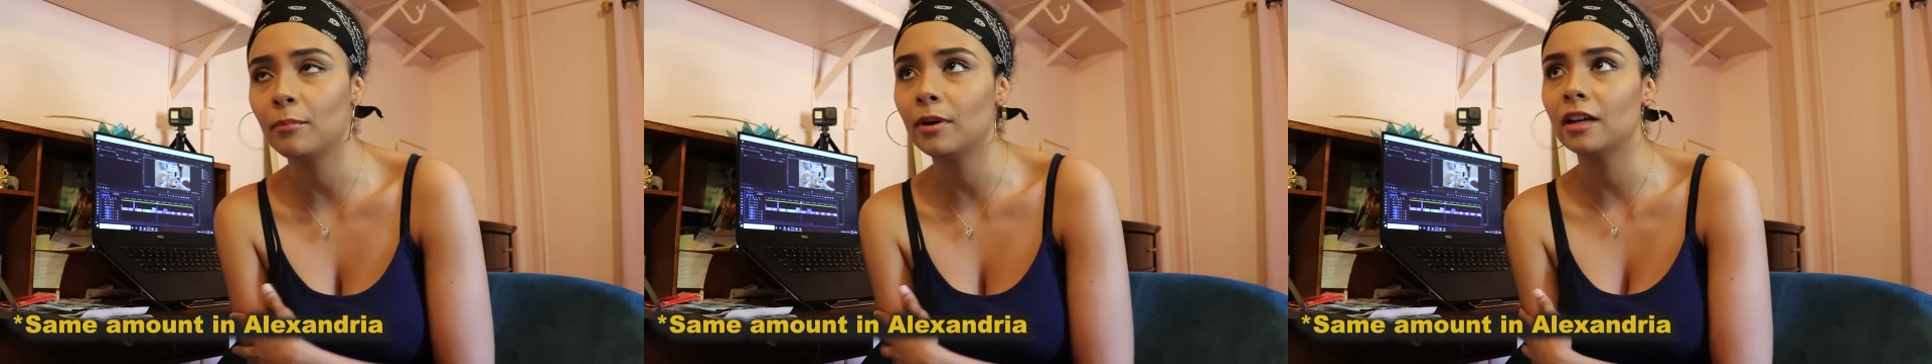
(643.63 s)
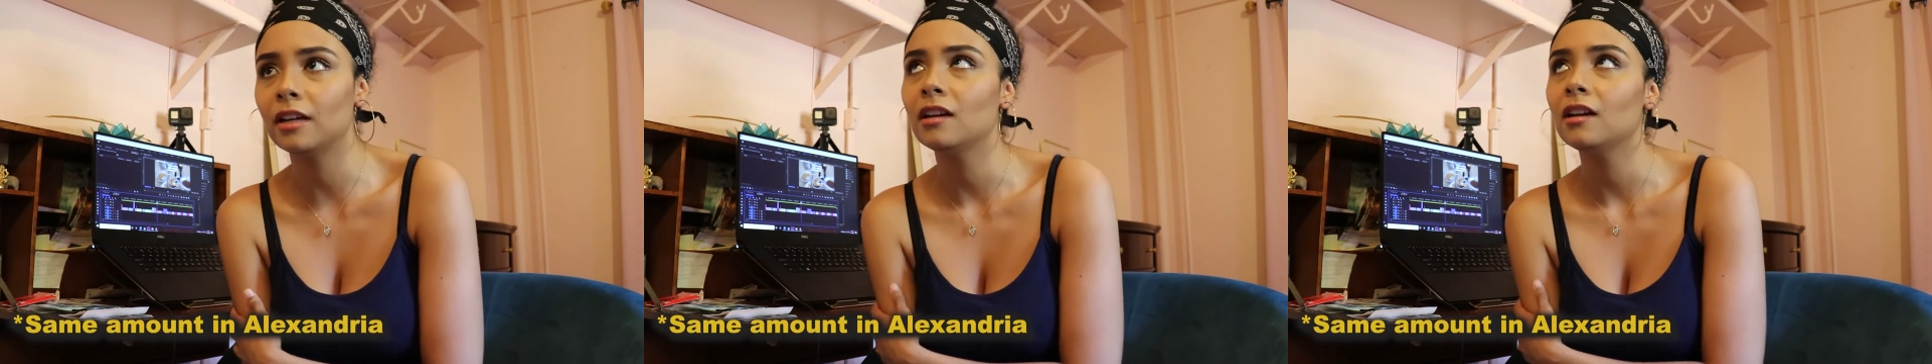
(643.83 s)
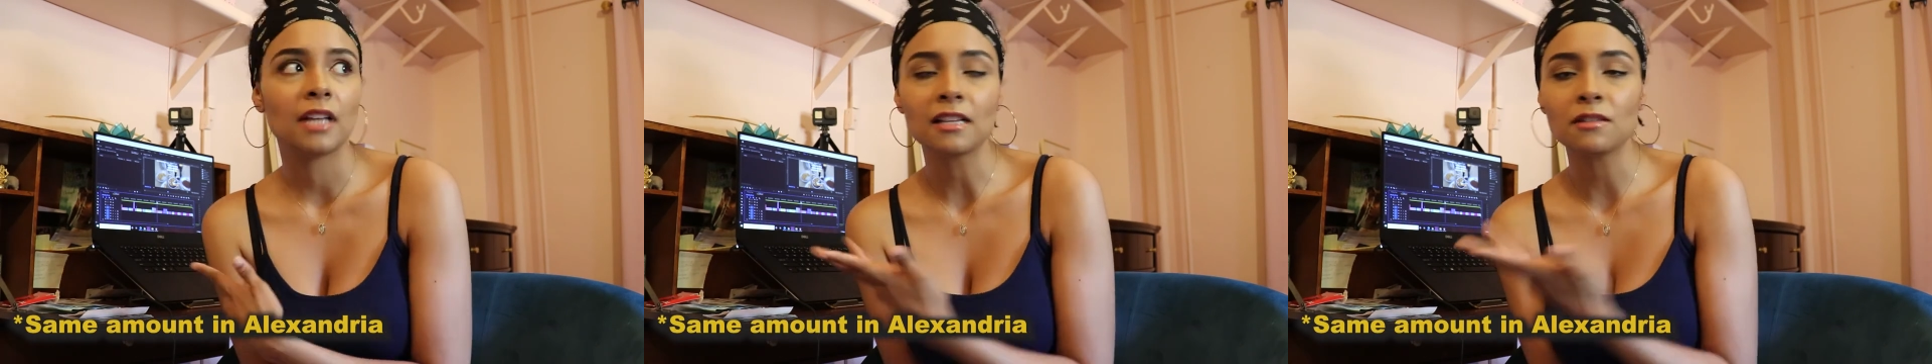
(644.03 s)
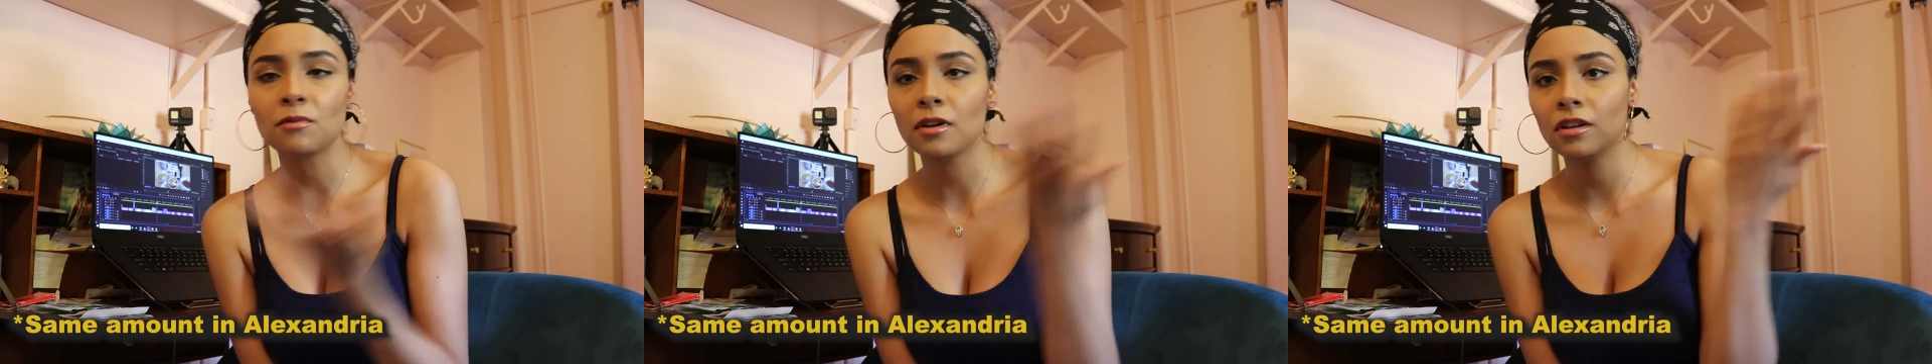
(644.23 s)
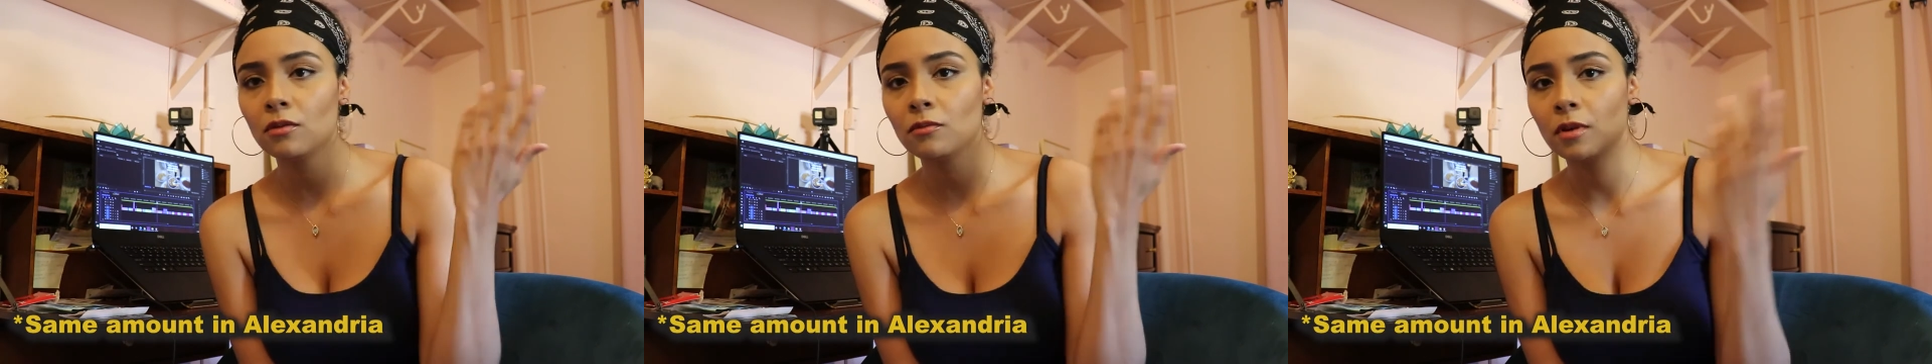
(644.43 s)
But that's
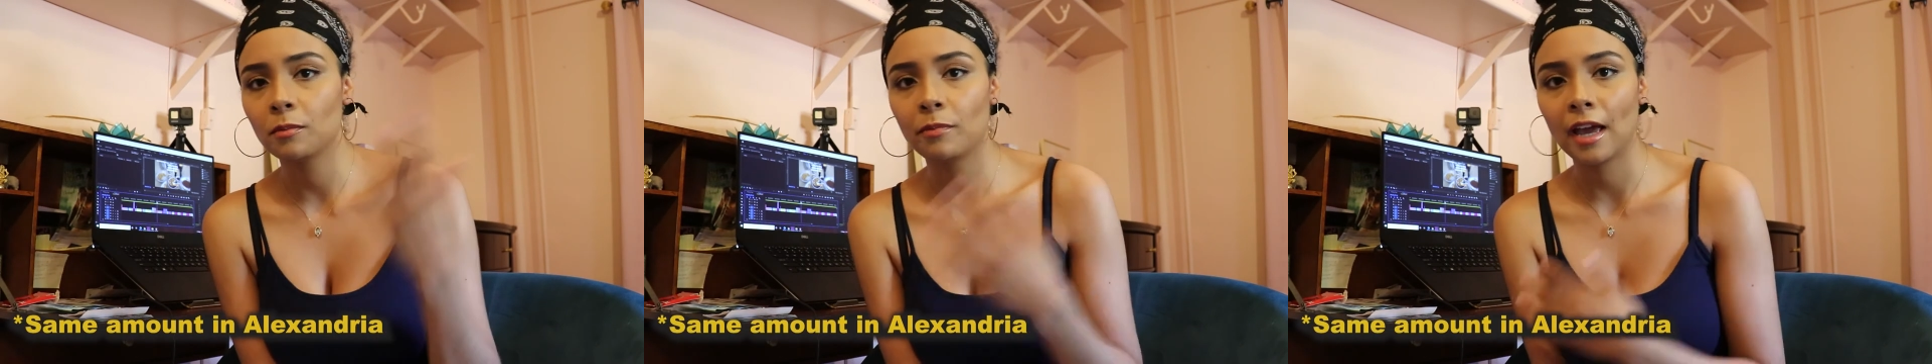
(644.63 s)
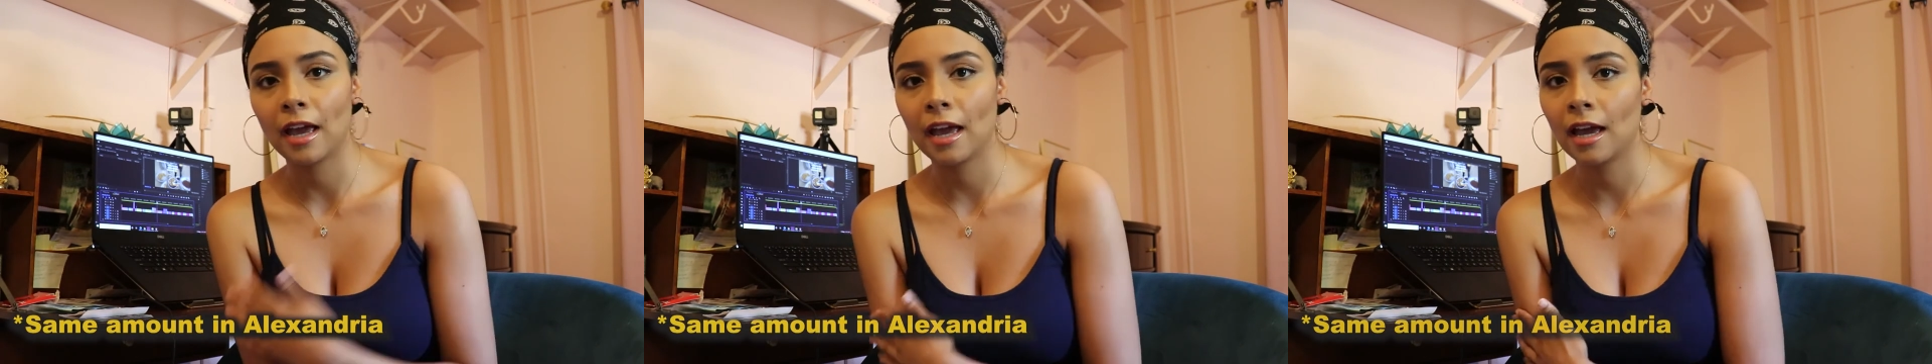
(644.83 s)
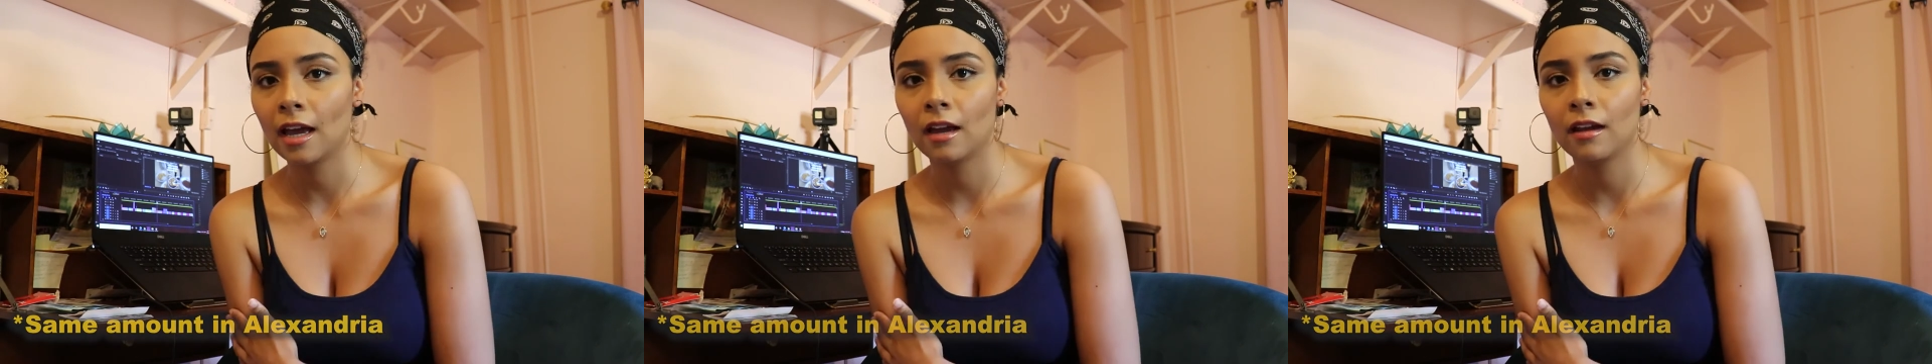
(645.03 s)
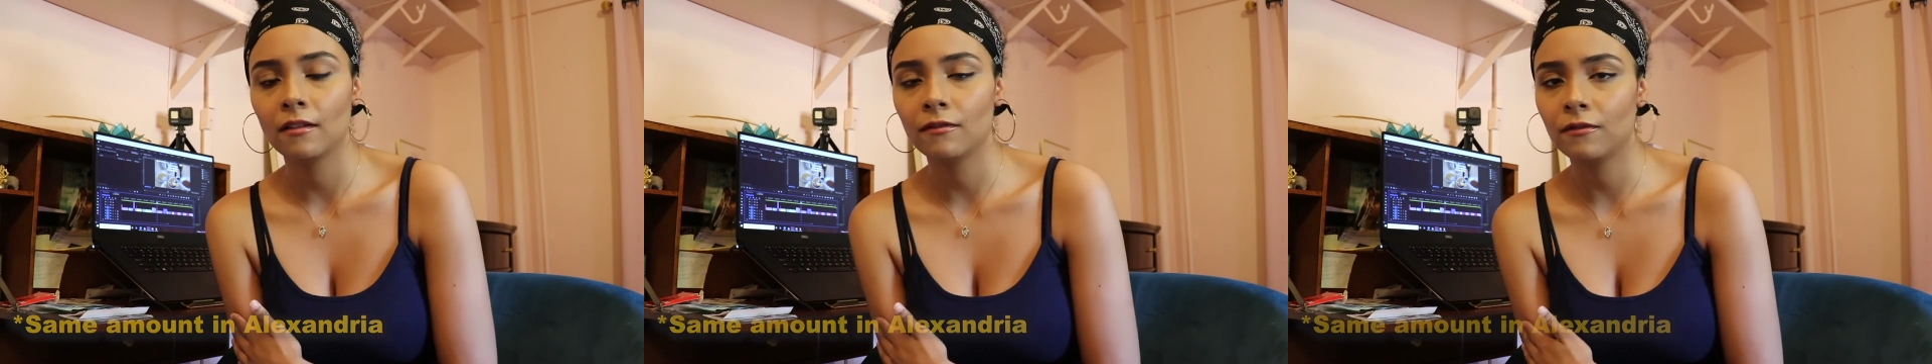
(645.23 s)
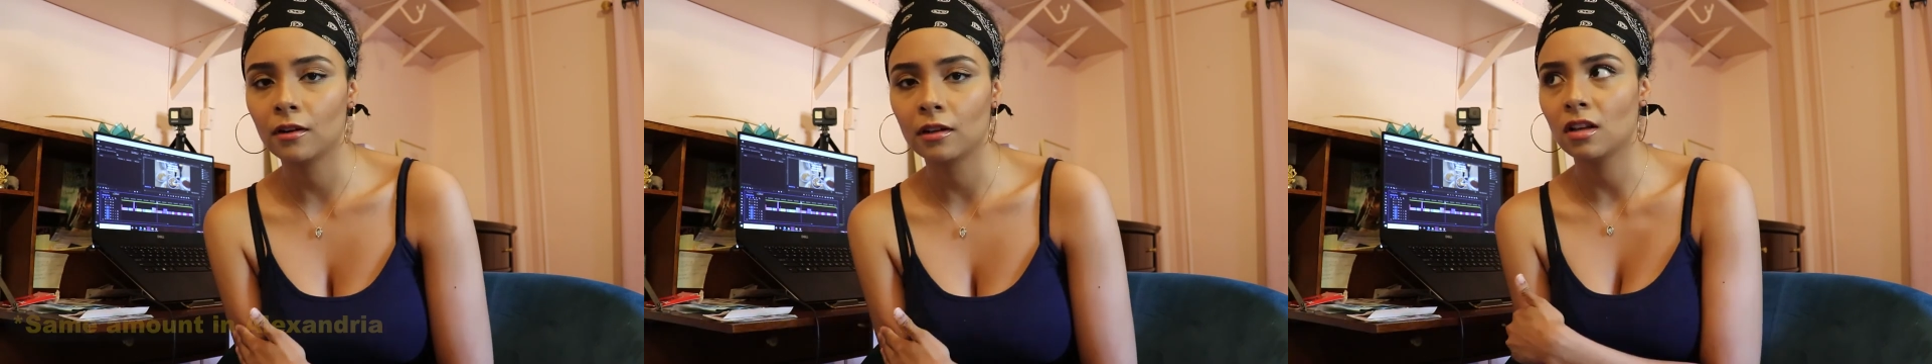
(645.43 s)
what you would pay
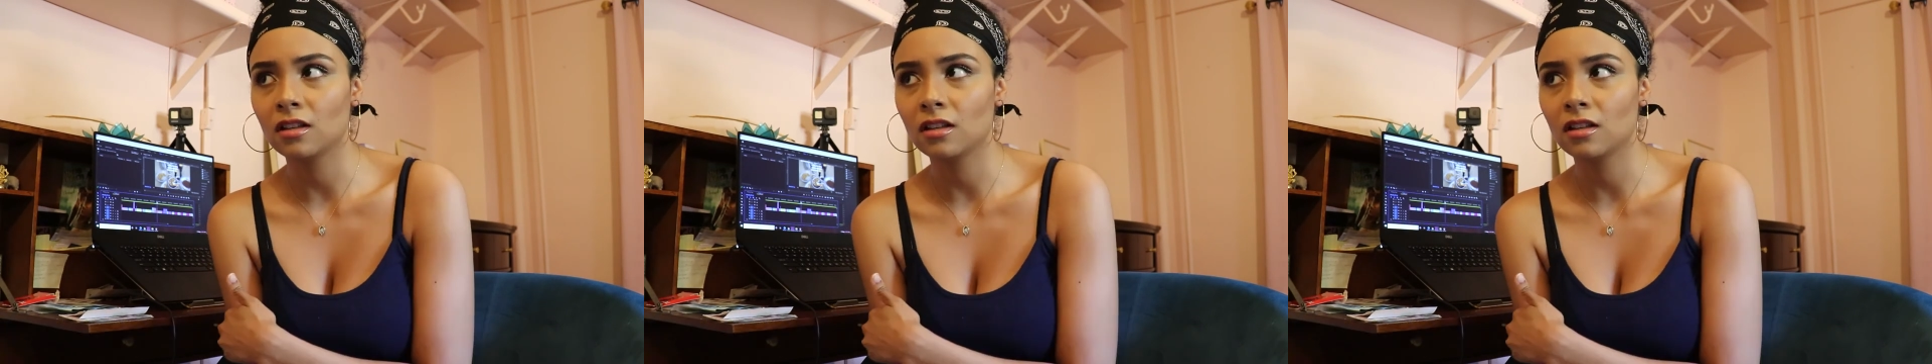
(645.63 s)
for